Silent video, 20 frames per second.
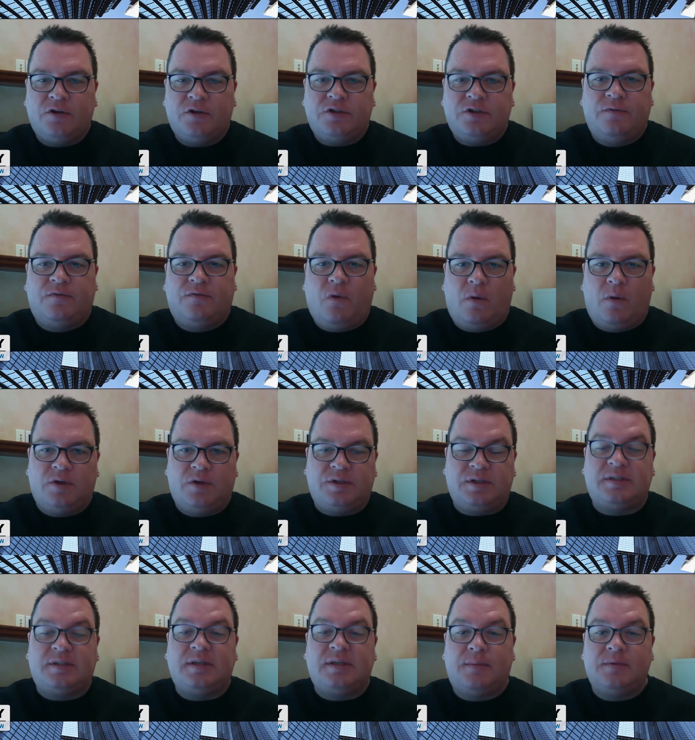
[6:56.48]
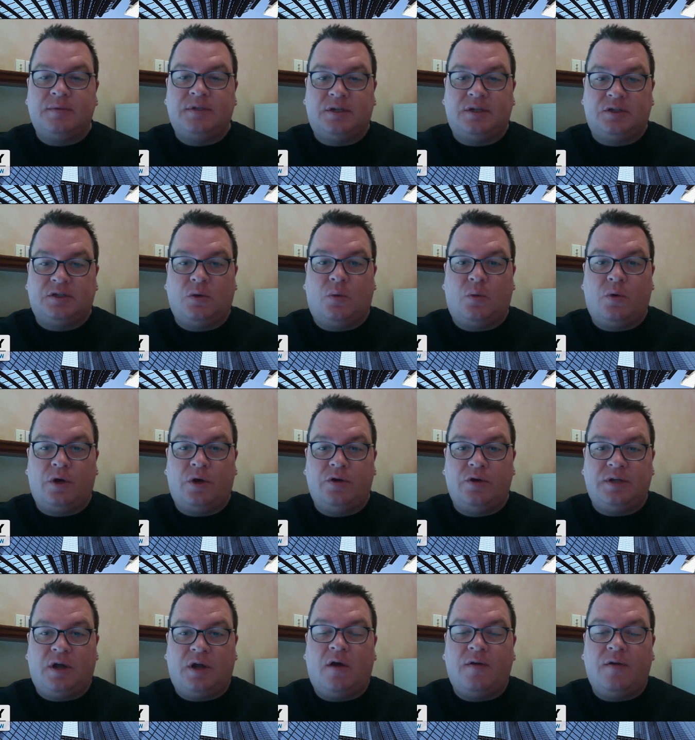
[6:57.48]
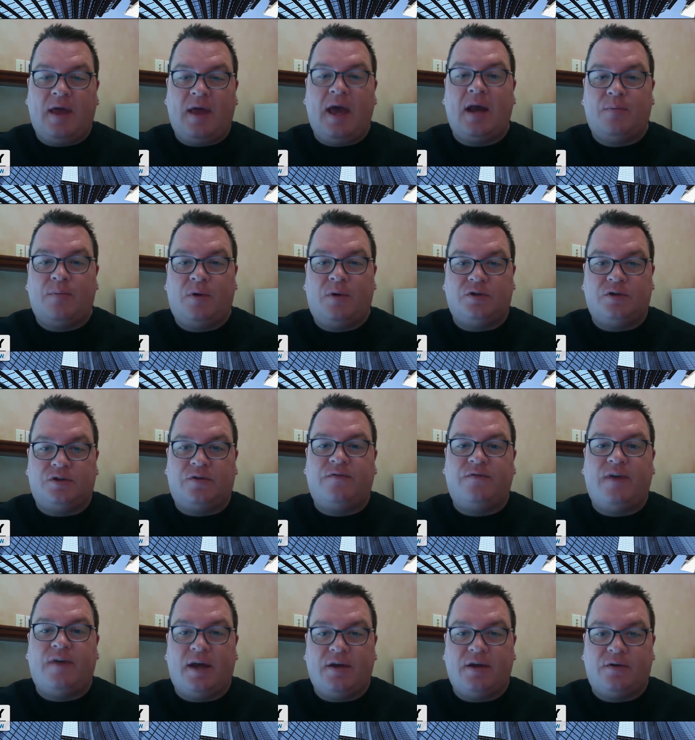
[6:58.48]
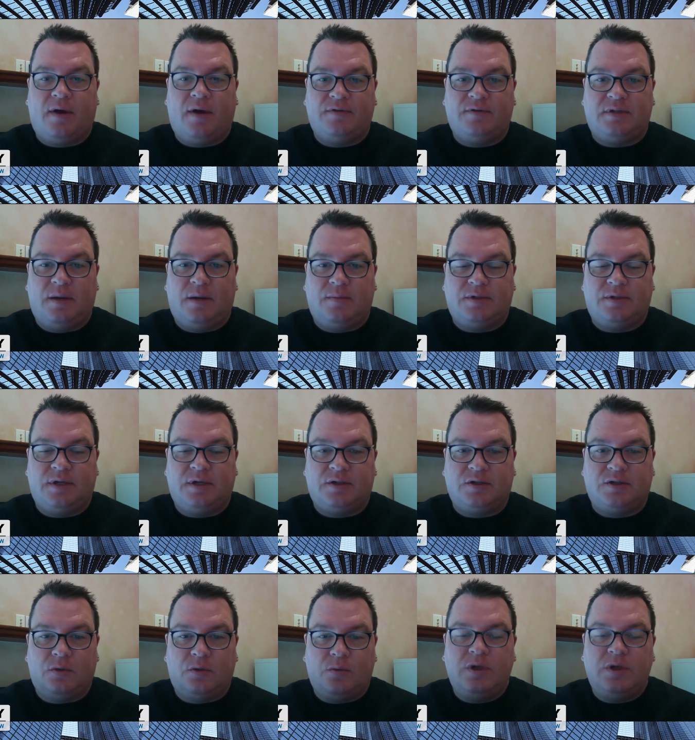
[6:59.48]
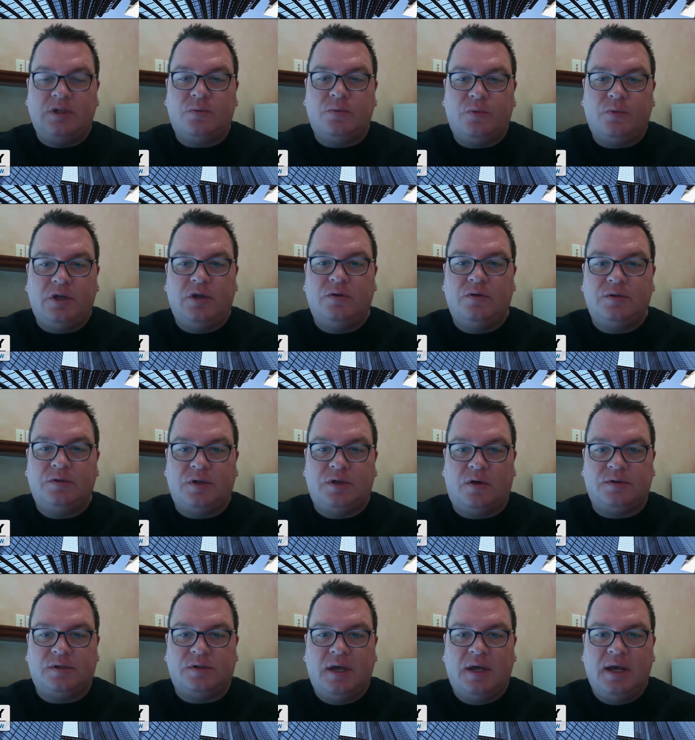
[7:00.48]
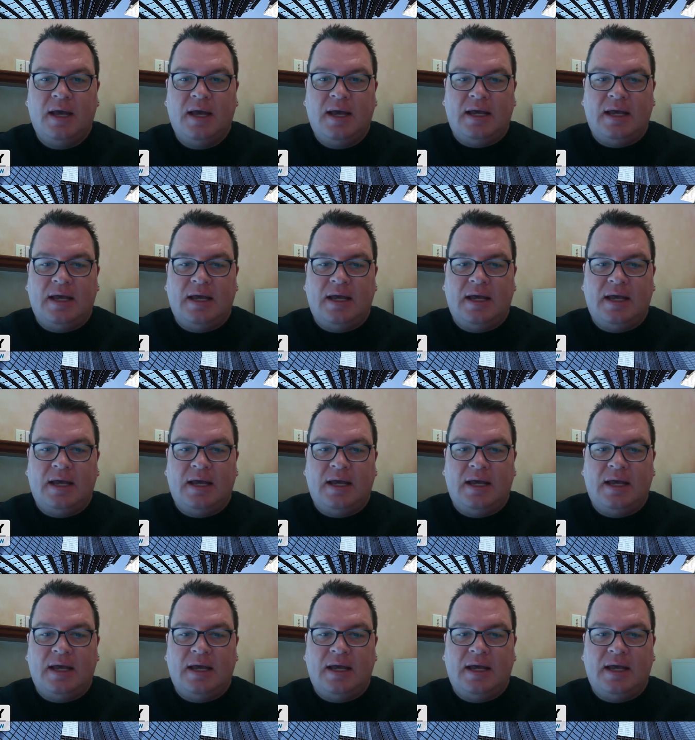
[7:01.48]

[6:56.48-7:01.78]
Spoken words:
first and foremost, the stem cells that we're using are the adipose or fat-derived stem cells. And the reason we use those